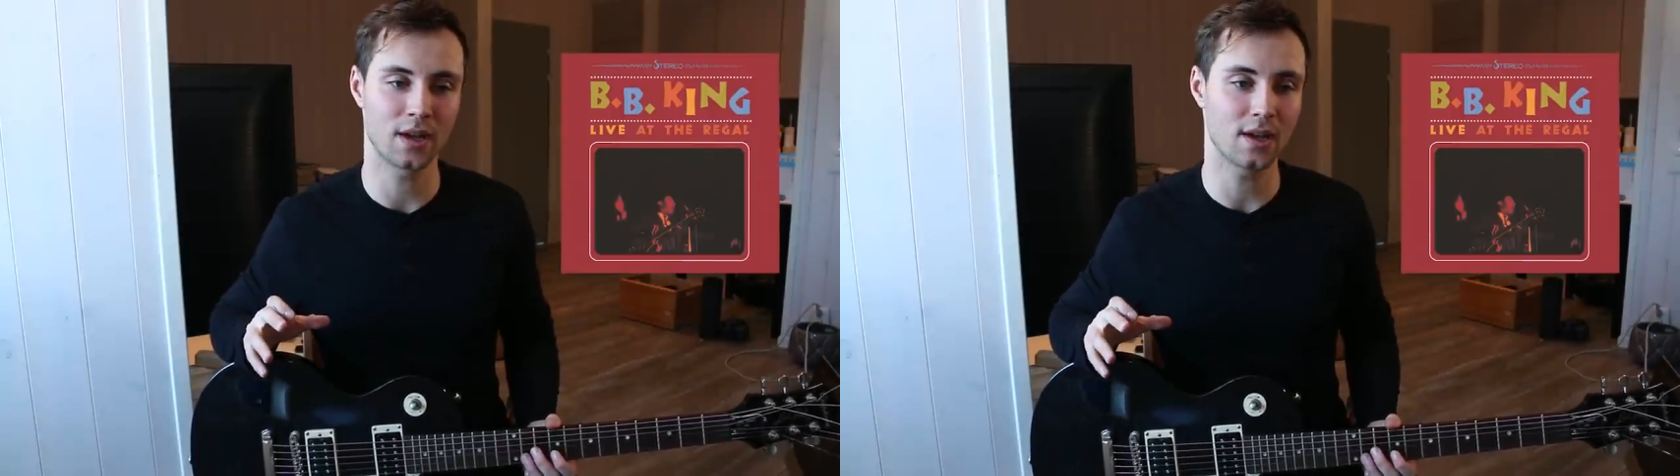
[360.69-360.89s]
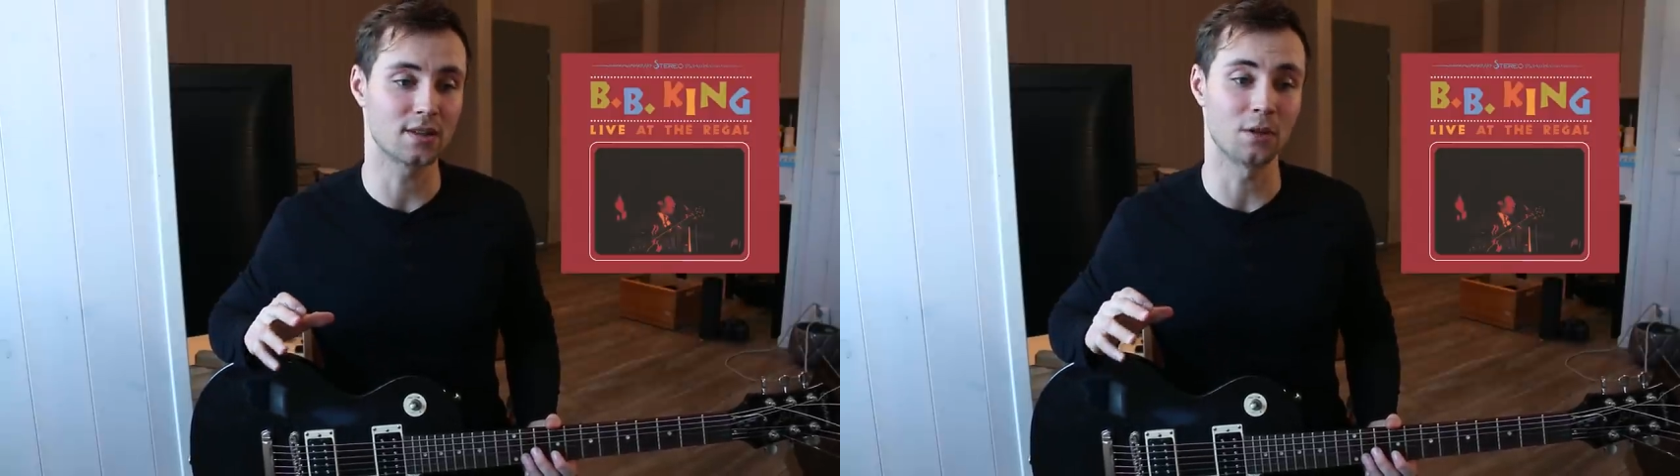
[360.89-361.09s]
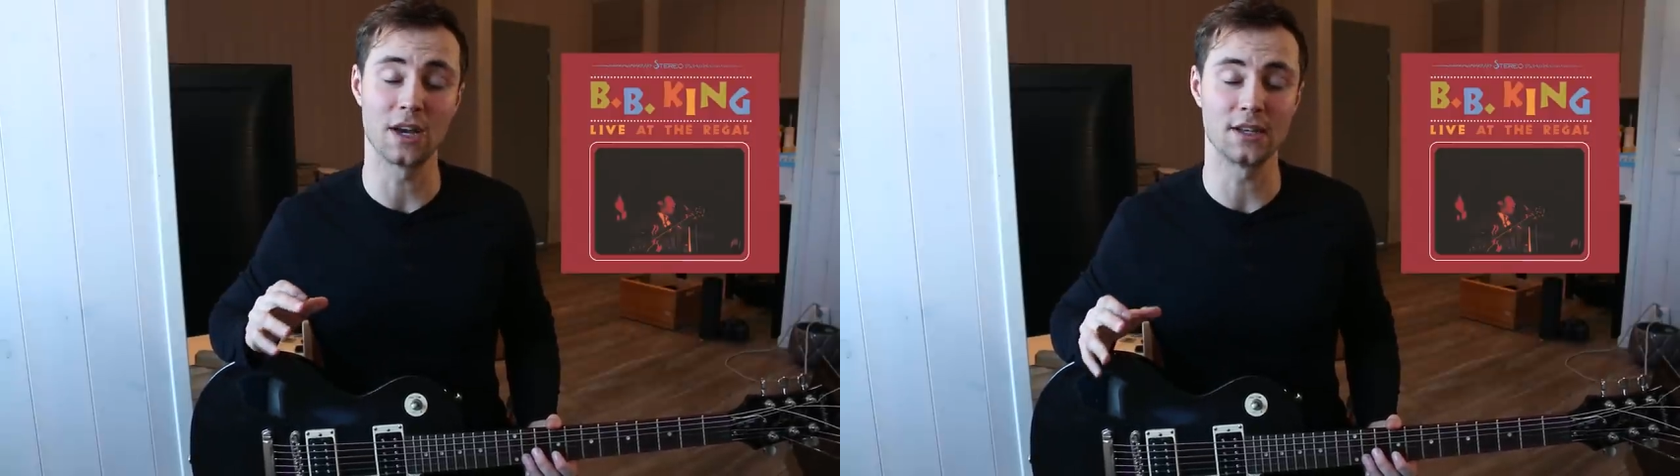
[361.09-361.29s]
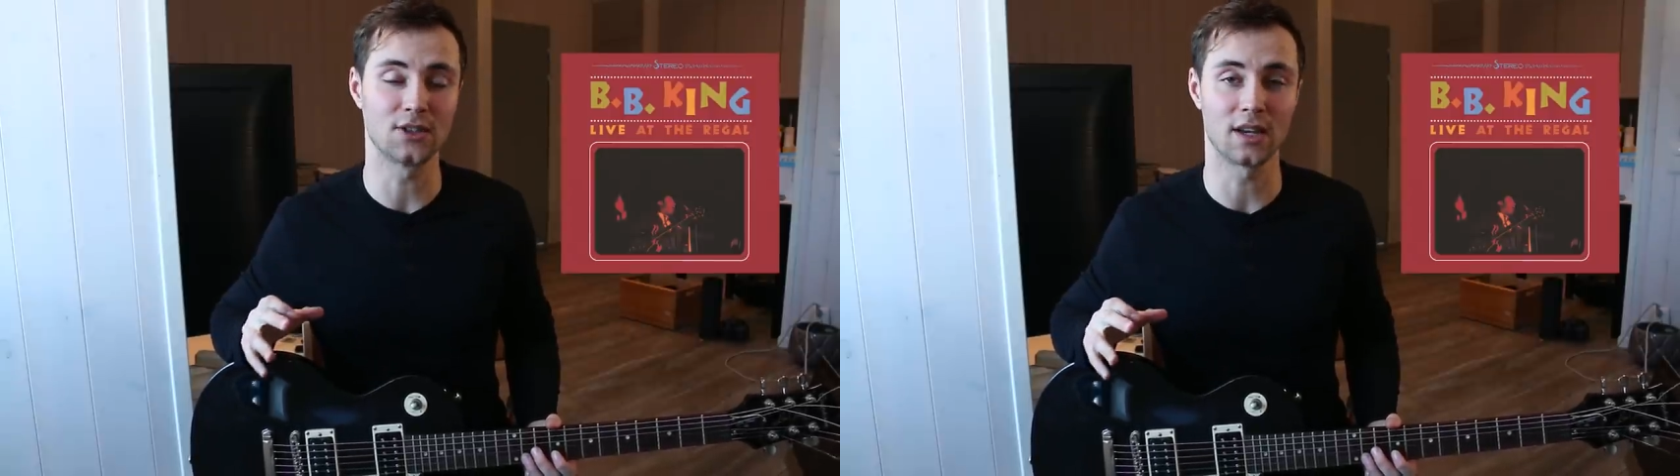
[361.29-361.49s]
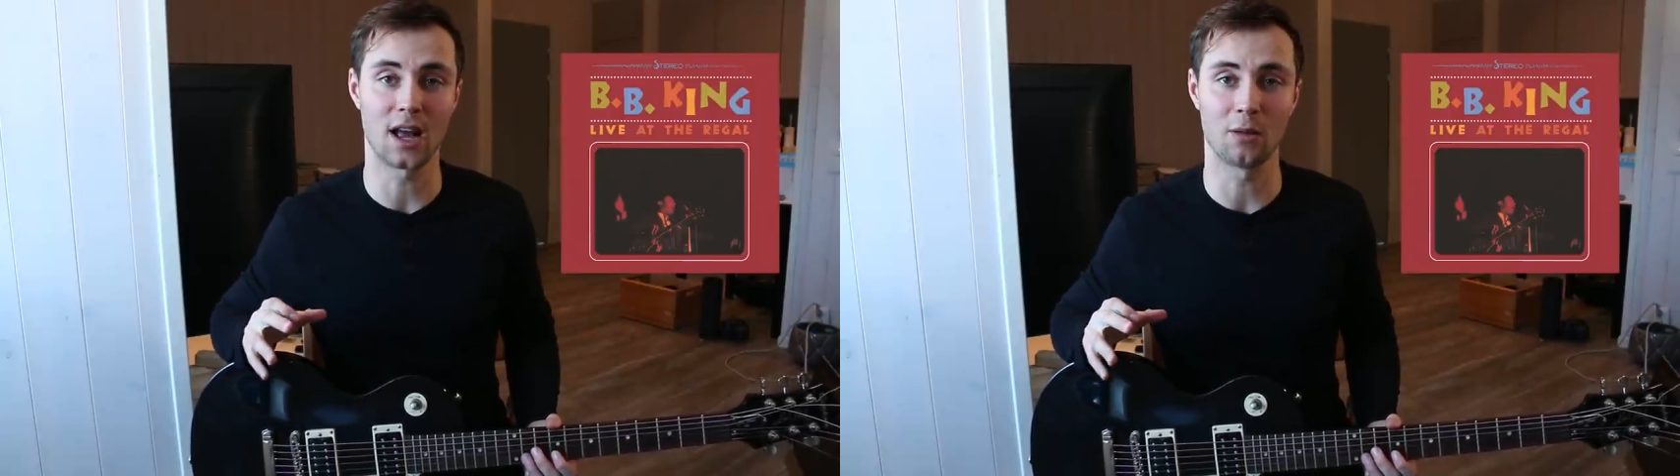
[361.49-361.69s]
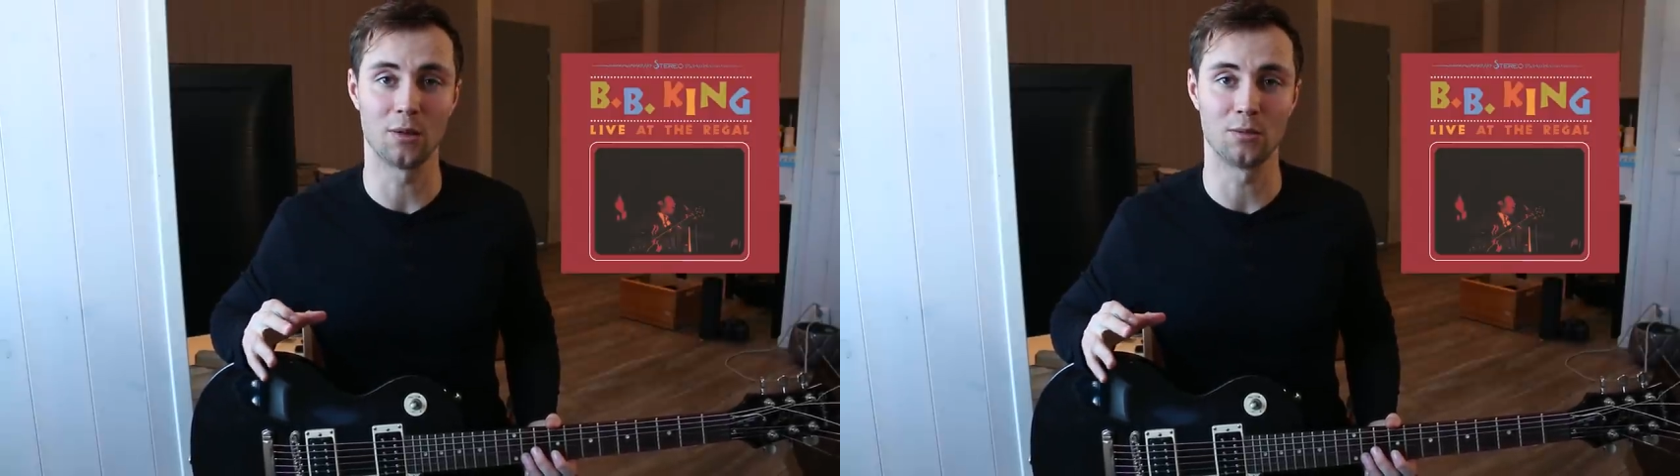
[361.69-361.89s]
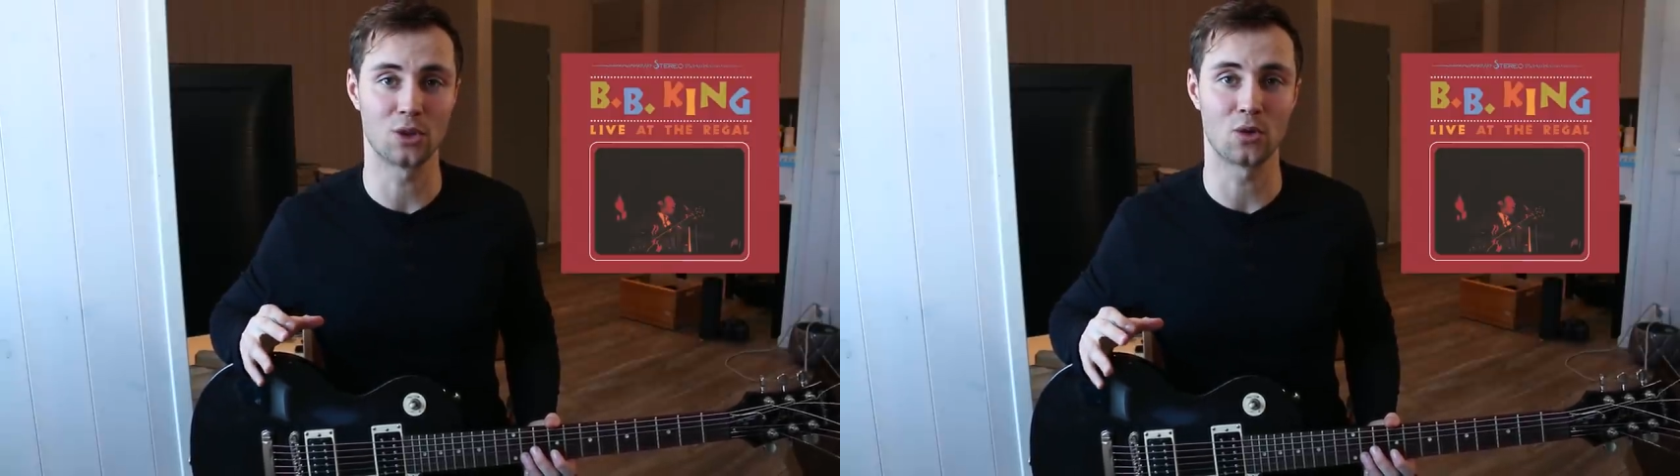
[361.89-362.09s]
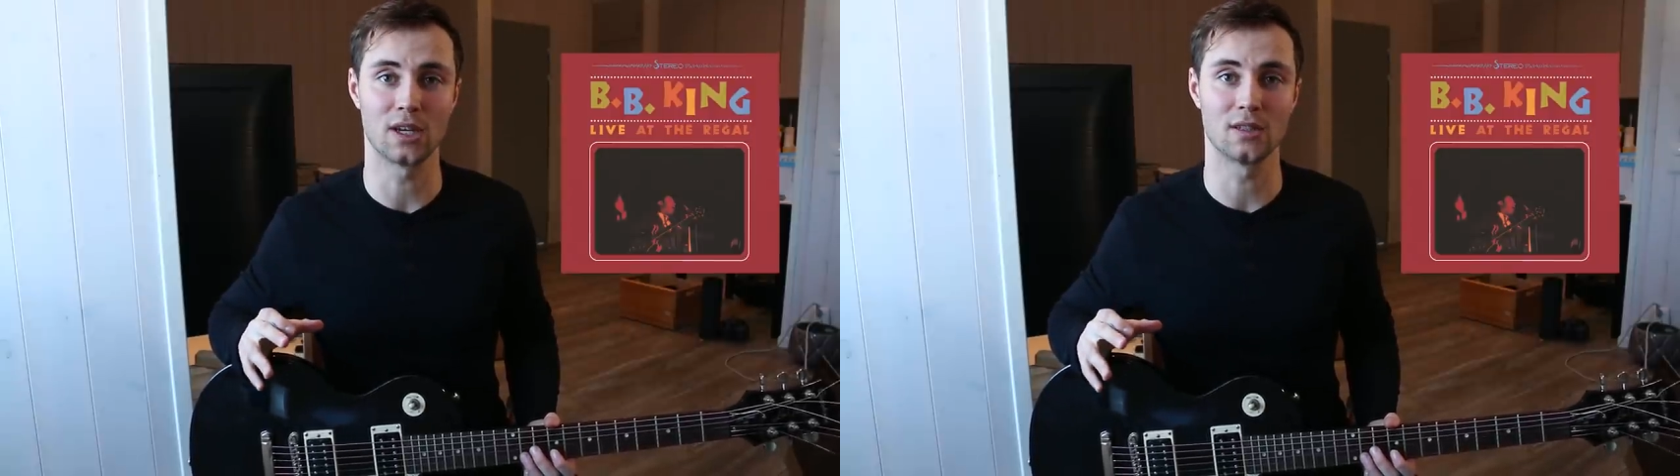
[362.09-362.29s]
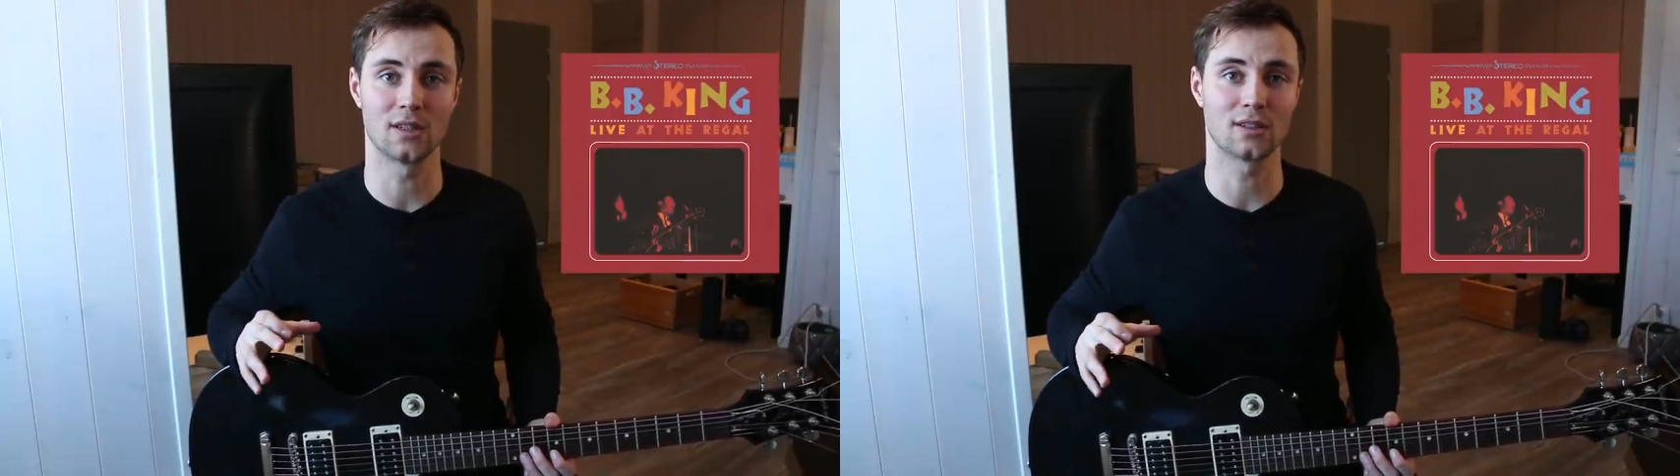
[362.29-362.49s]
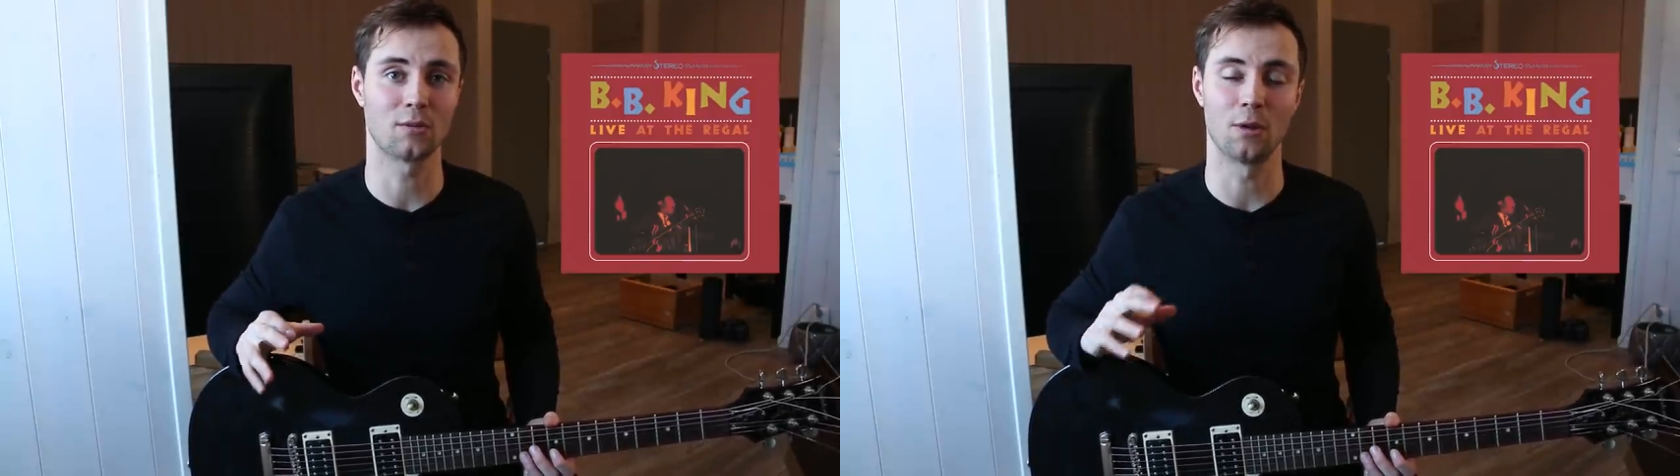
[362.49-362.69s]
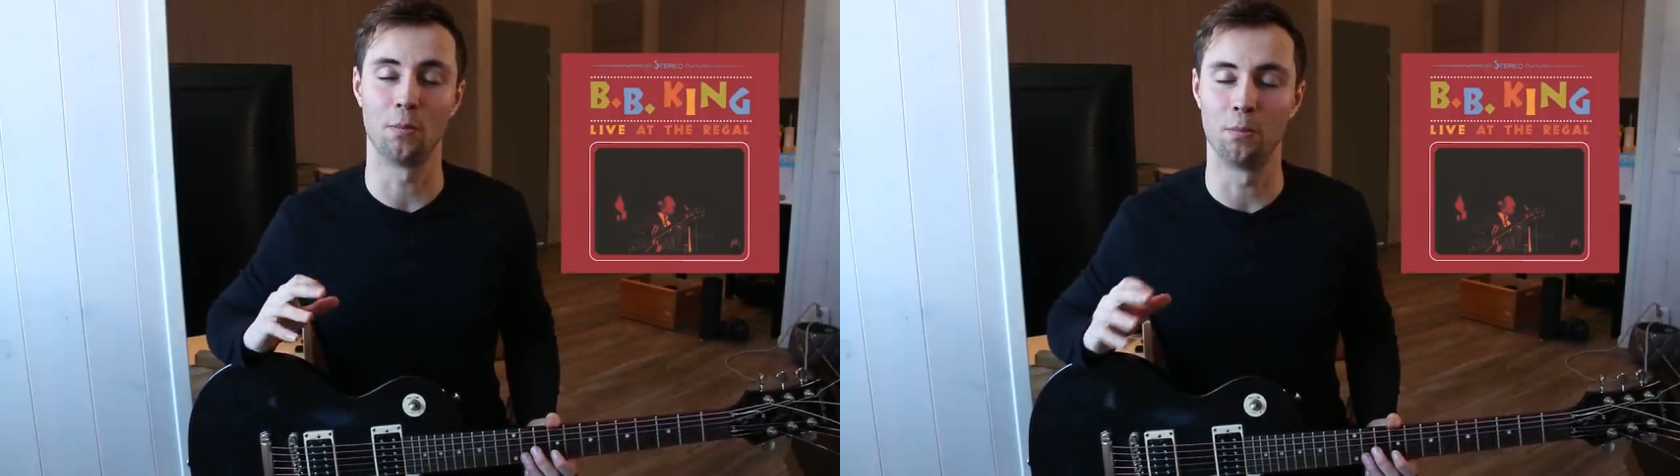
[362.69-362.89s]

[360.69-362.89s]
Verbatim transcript: It's an amazing album showcasing some of the